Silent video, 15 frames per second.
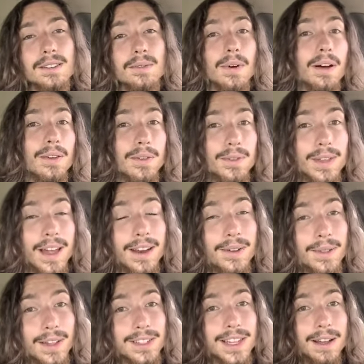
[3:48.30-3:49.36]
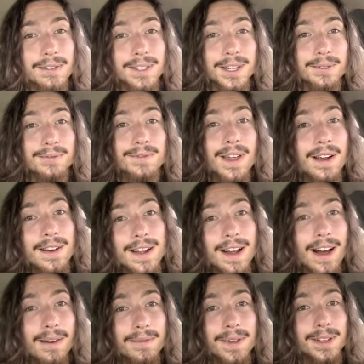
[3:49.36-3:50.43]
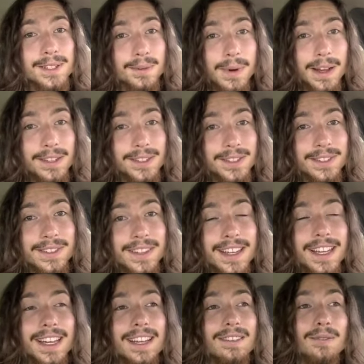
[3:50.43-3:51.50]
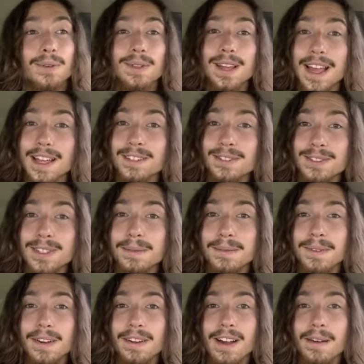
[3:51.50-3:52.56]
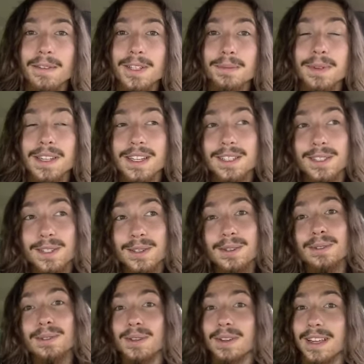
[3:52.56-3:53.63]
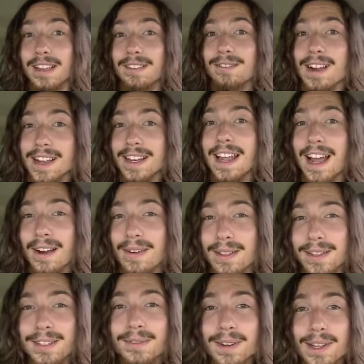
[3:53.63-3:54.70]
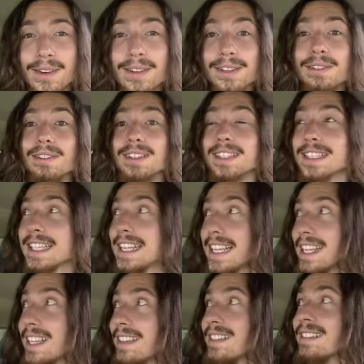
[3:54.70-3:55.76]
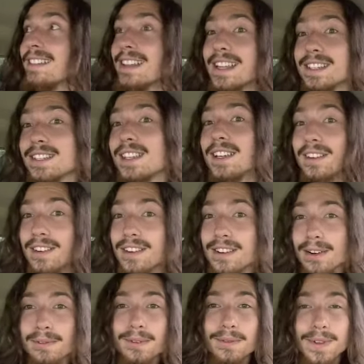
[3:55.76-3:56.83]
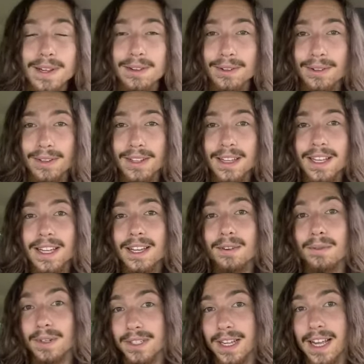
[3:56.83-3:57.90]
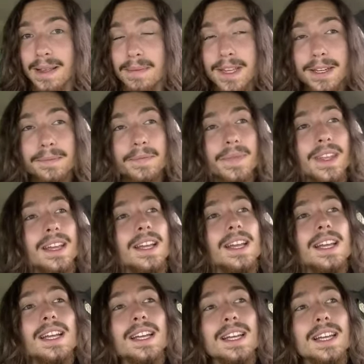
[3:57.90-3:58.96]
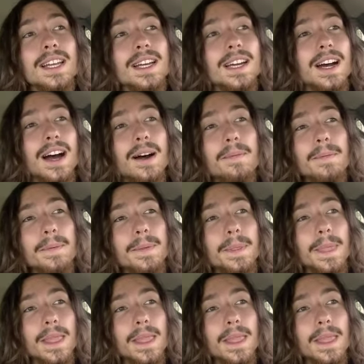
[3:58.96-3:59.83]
Well, I know that sounds like a very obvious question, or the answer seems very obvious, because you're looking right now at this video and you can see the interior of a vehicle, which I am in.